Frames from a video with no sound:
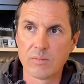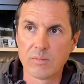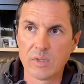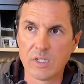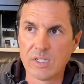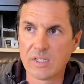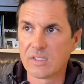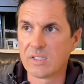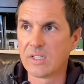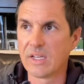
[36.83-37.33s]

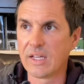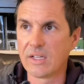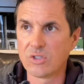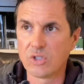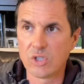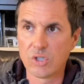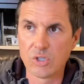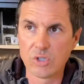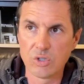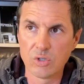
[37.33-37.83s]
listening
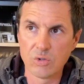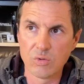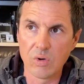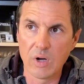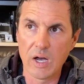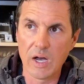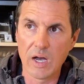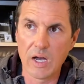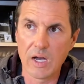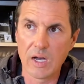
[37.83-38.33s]

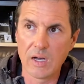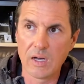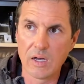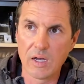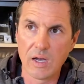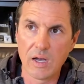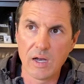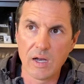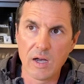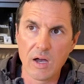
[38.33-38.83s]
to
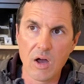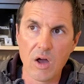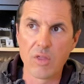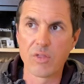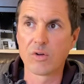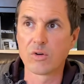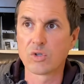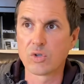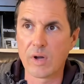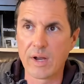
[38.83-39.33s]

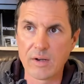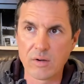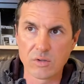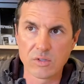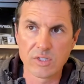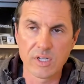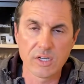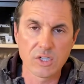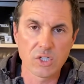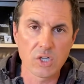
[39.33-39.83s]
other
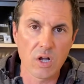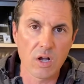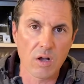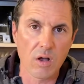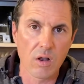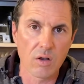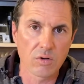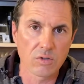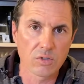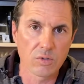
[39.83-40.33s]
trainers say shot
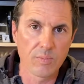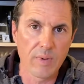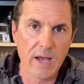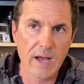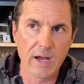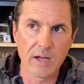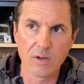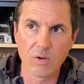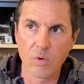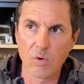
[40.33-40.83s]
callers are bad,